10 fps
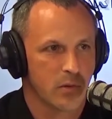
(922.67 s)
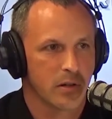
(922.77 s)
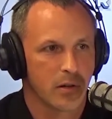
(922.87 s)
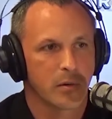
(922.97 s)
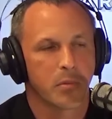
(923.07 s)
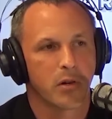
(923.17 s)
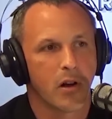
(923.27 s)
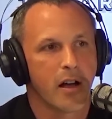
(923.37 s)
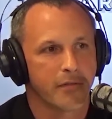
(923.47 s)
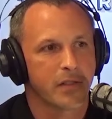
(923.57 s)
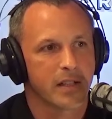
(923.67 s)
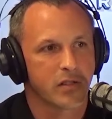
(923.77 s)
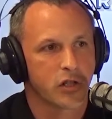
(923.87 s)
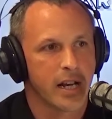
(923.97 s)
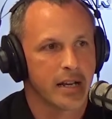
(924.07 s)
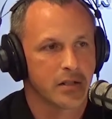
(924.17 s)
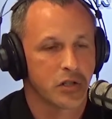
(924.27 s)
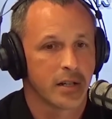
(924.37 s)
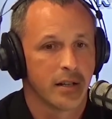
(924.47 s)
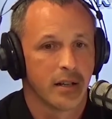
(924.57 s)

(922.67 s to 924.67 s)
or put off this change?